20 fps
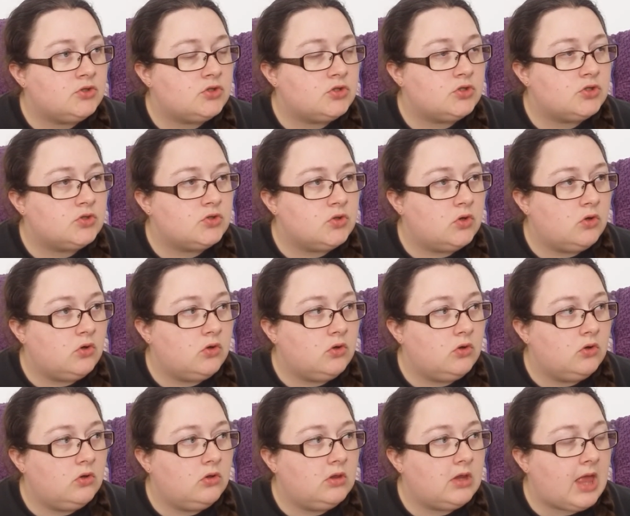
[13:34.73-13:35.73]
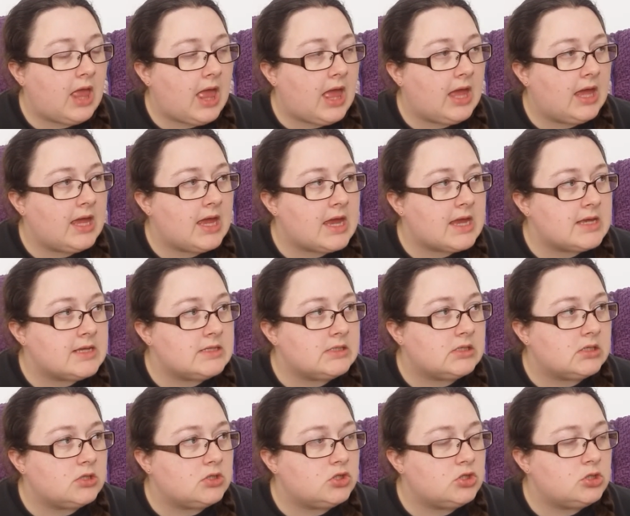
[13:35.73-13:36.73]
shawl
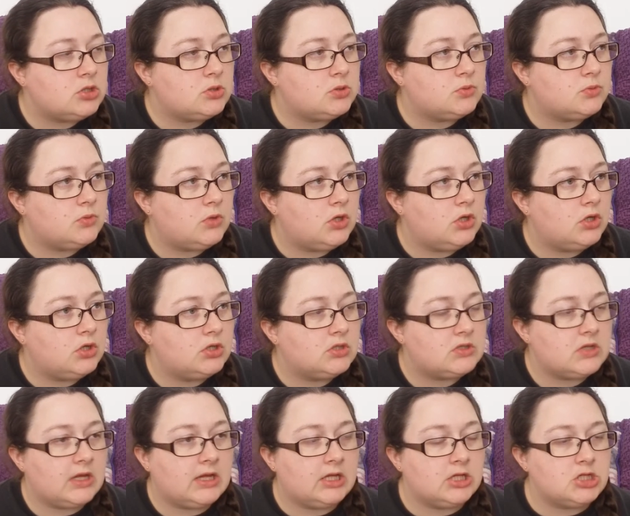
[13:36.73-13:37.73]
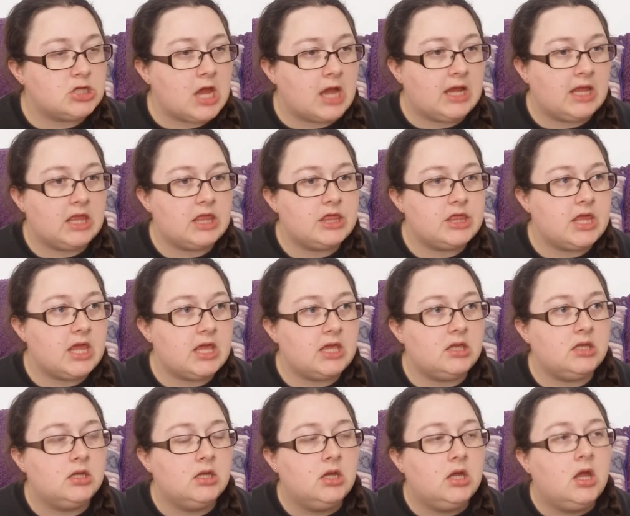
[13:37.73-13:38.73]
and a shrug, like a jacket
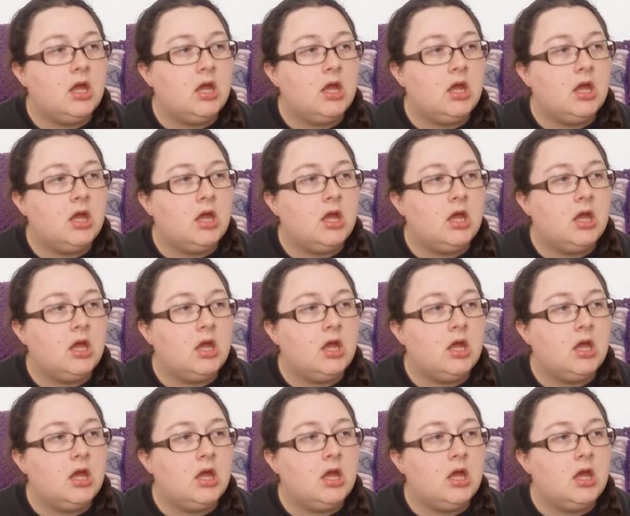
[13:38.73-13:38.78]
thing,